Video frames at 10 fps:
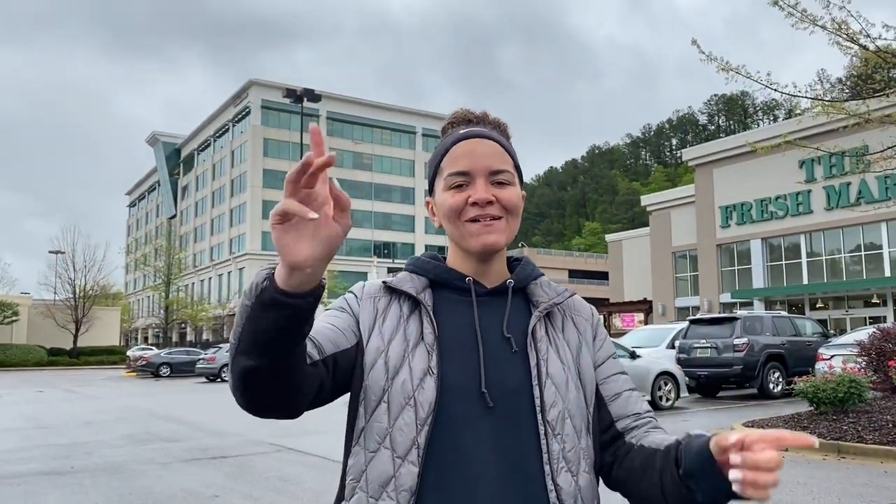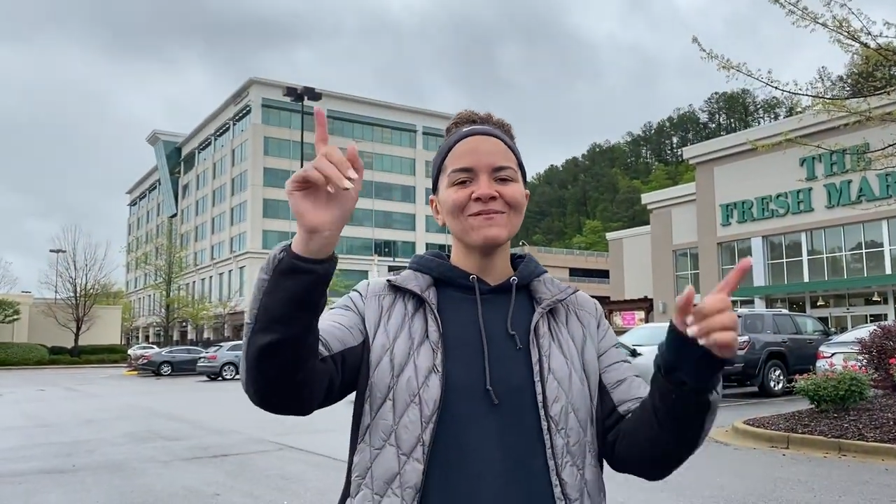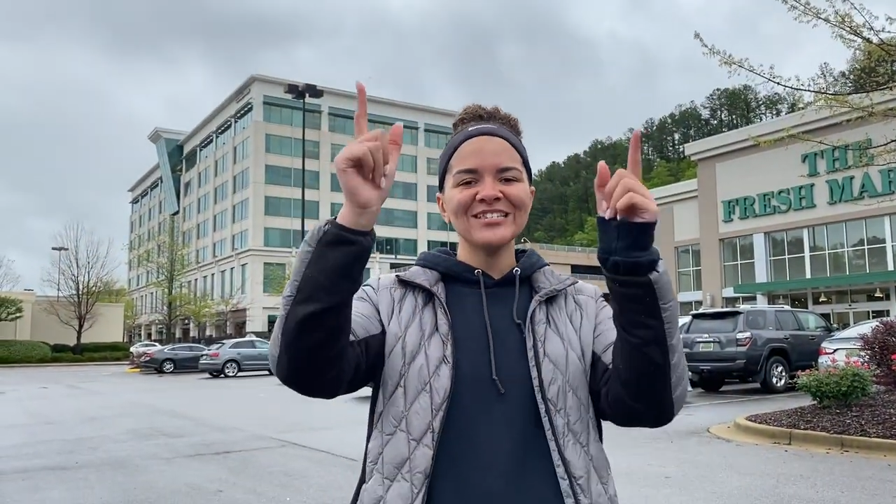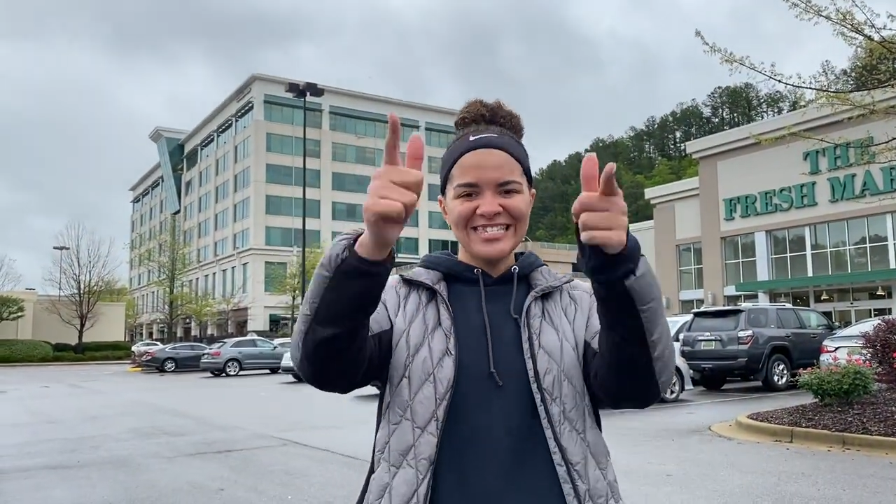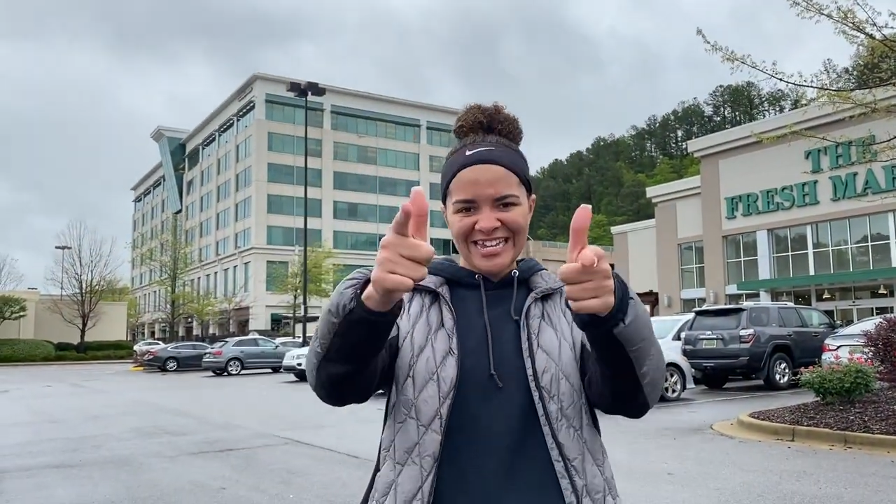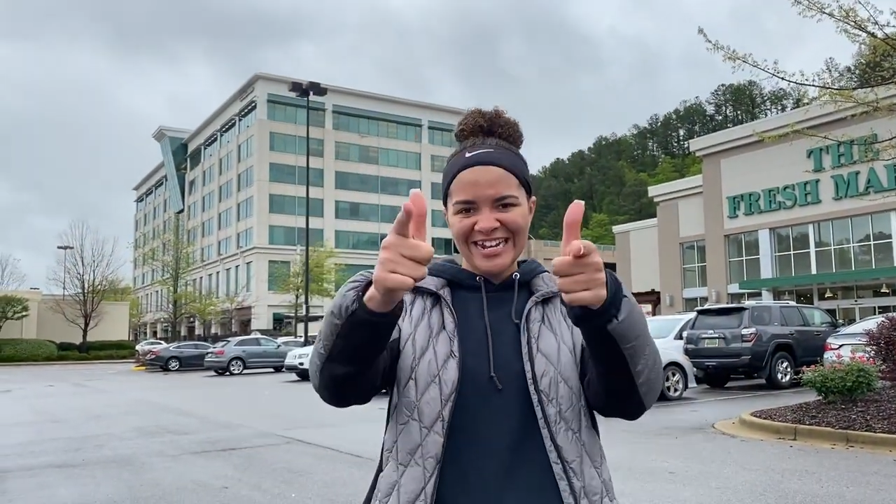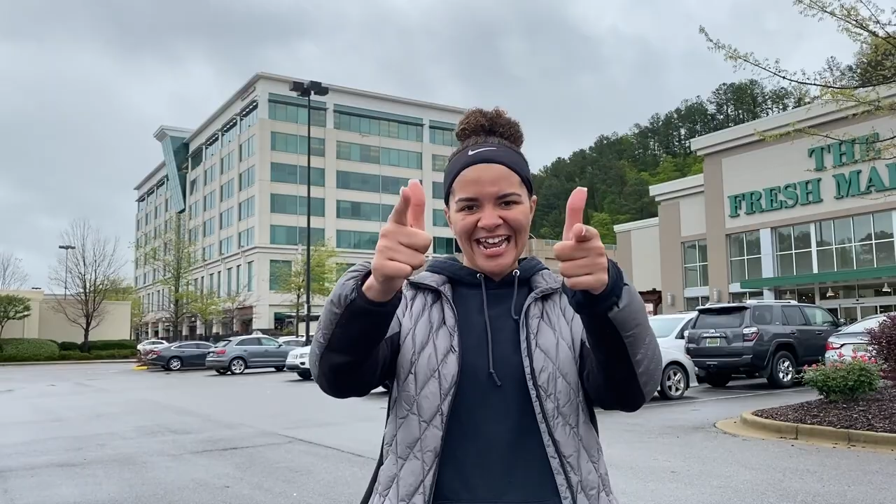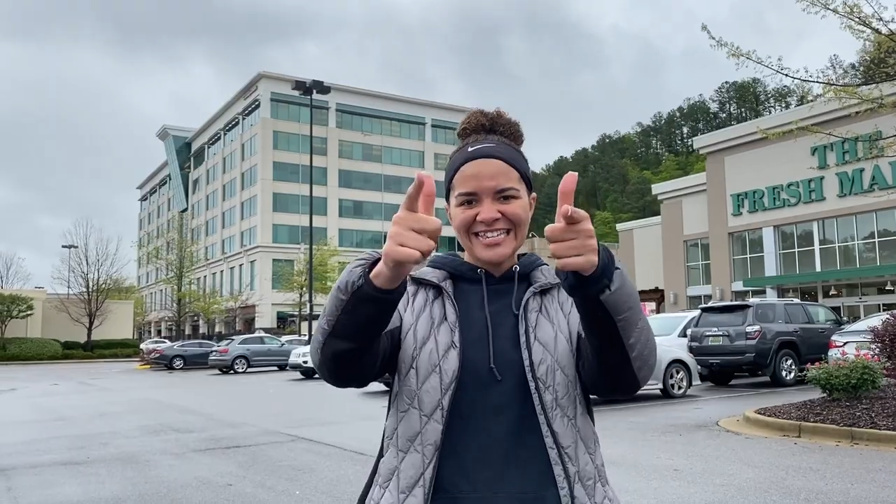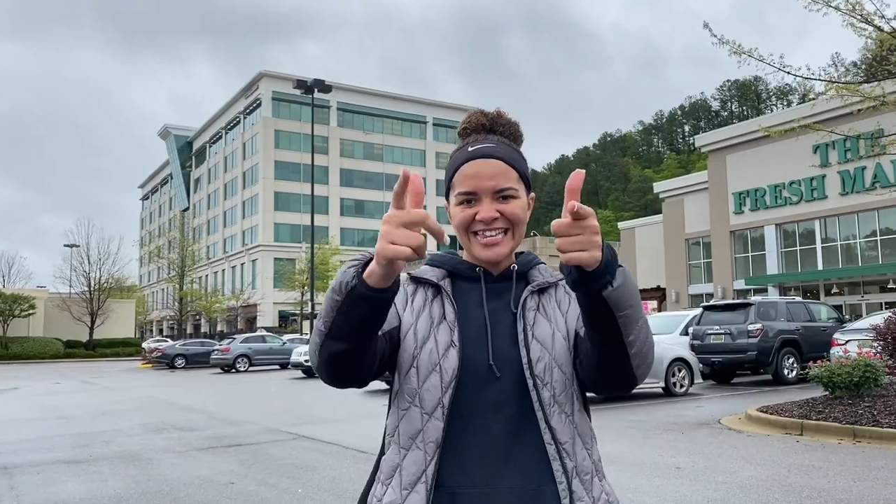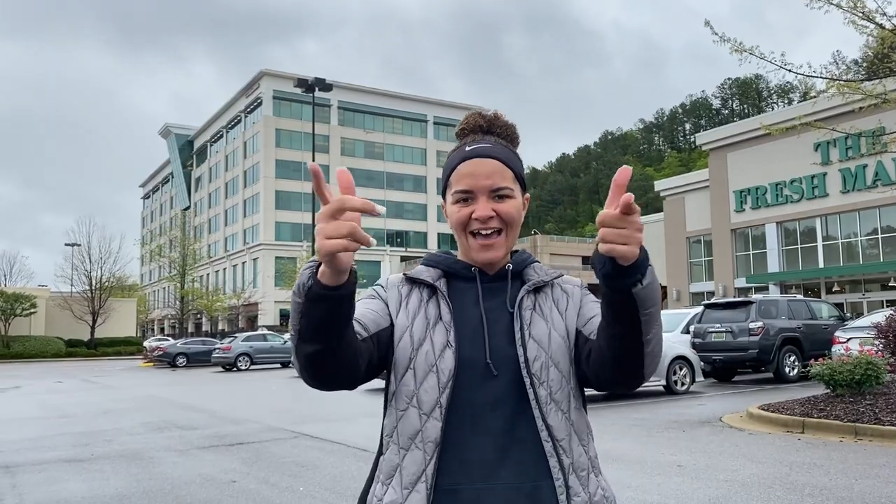We'll see you
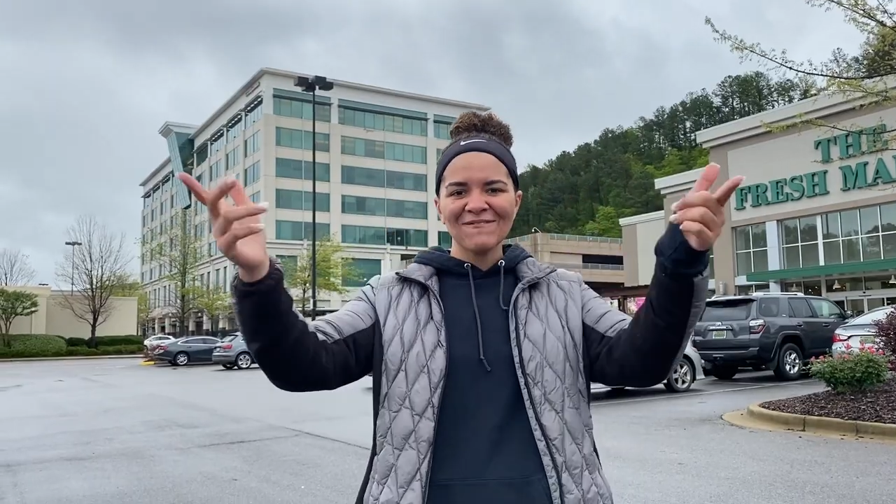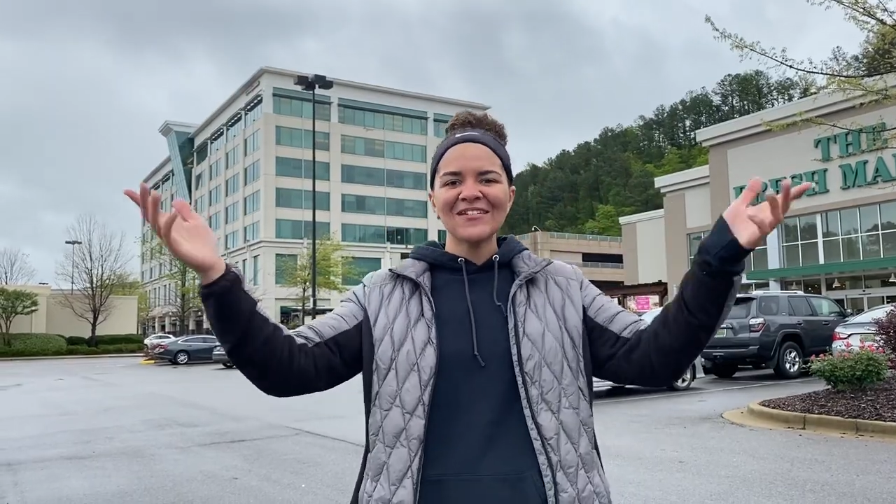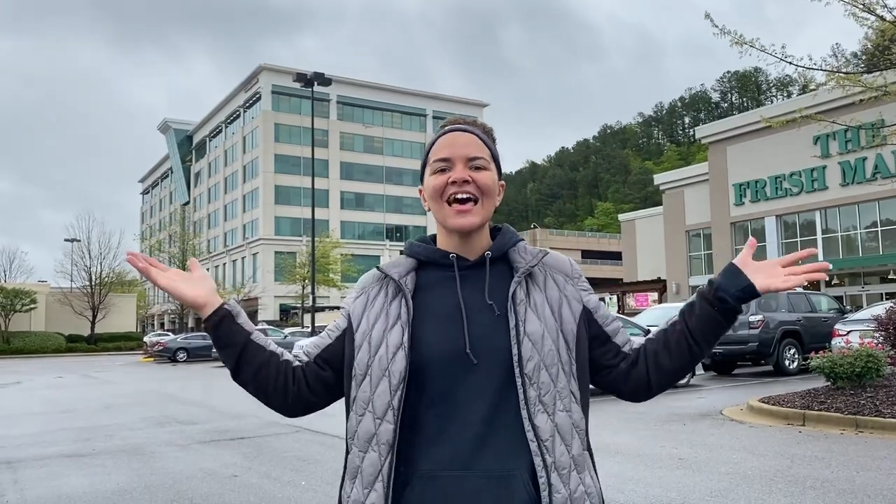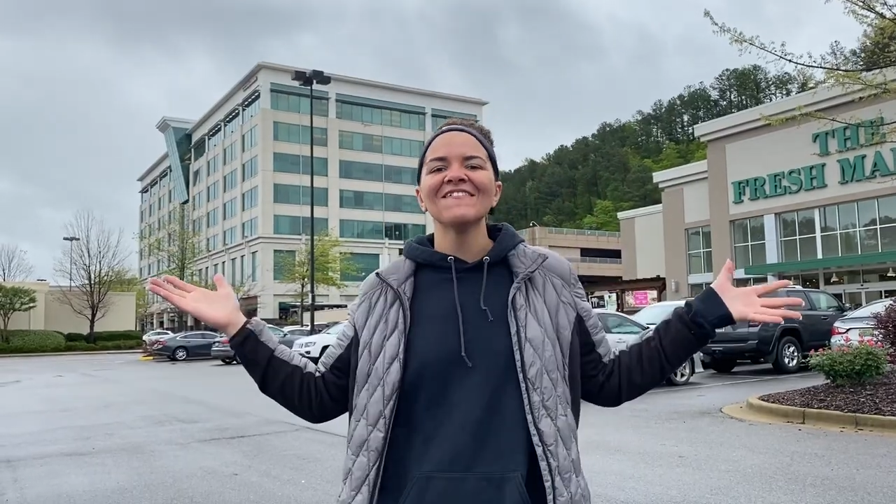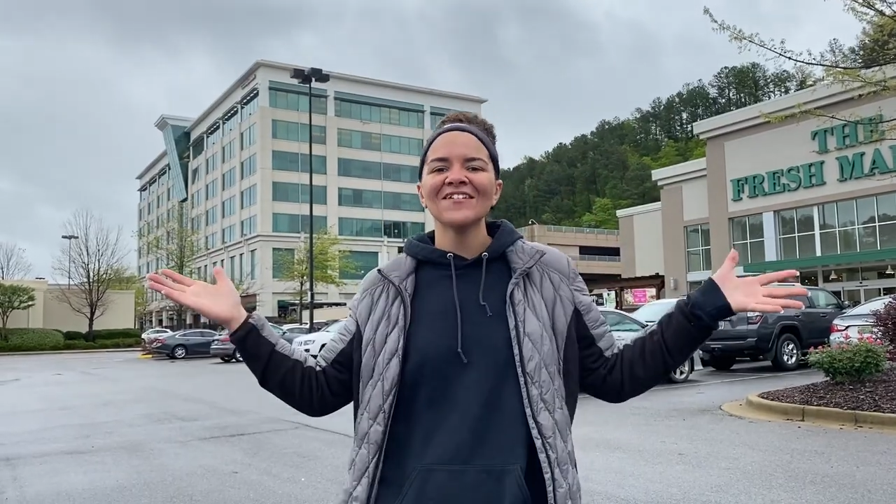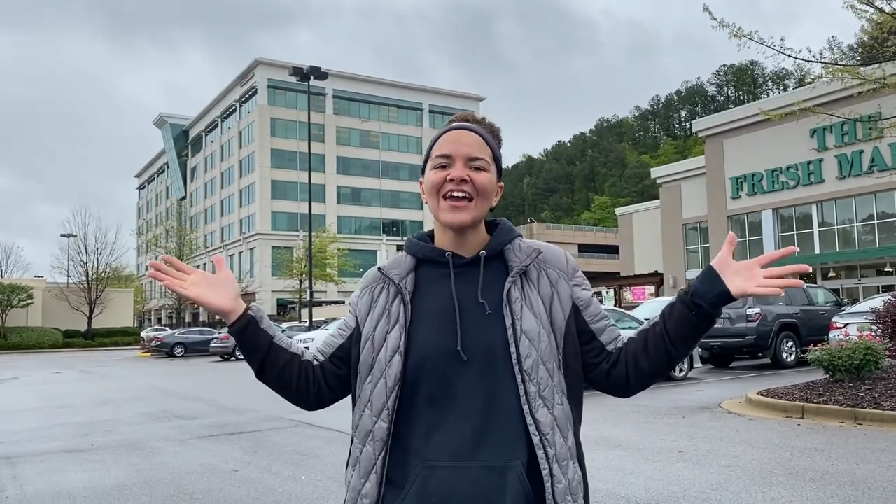next time. We love you,